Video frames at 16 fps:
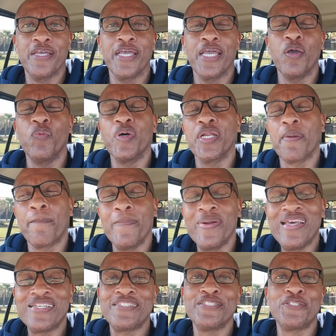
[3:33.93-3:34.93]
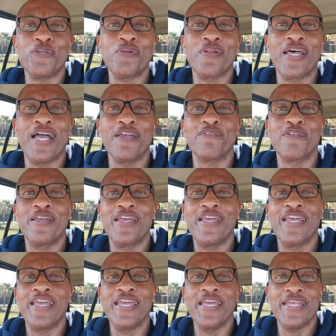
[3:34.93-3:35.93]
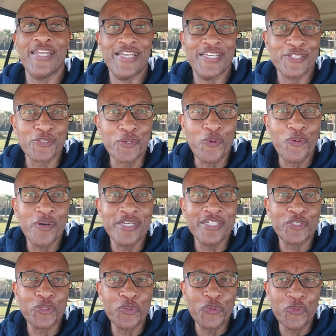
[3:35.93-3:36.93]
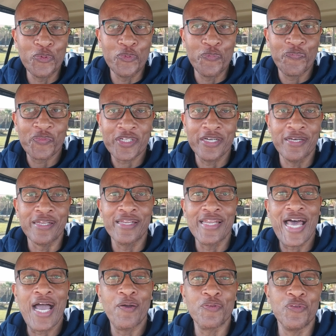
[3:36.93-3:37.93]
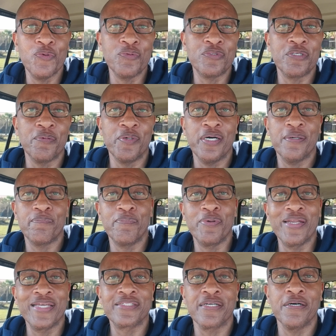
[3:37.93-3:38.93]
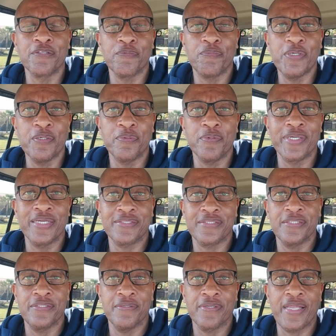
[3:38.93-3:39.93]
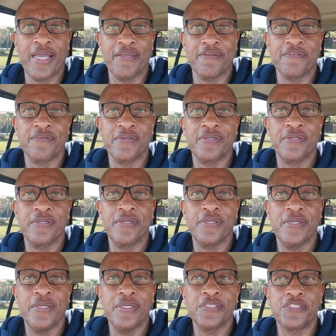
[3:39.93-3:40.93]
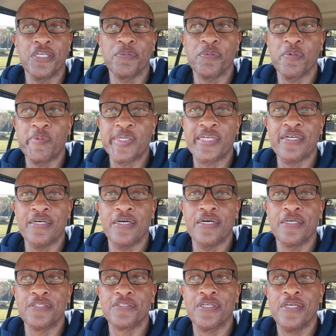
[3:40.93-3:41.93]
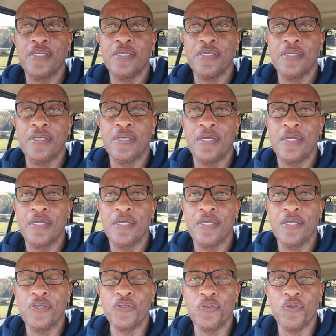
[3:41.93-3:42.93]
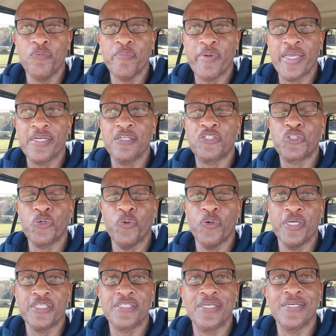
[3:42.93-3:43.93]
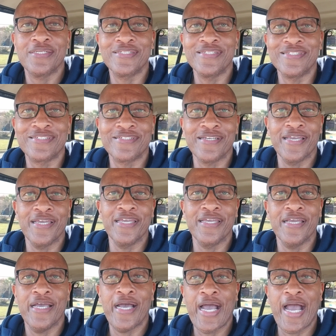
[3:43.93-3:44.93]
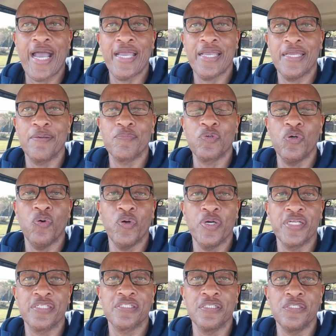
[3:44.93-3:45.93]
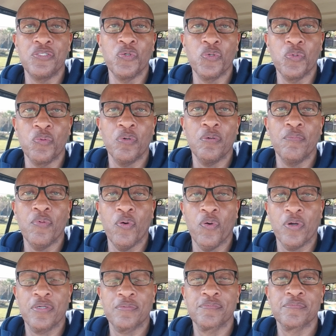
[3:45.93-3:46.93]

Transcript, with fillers: And when it blesses your life, it is going to allow you to bless other people that's in your life. Simply because you made a choice to say, I am going to do more.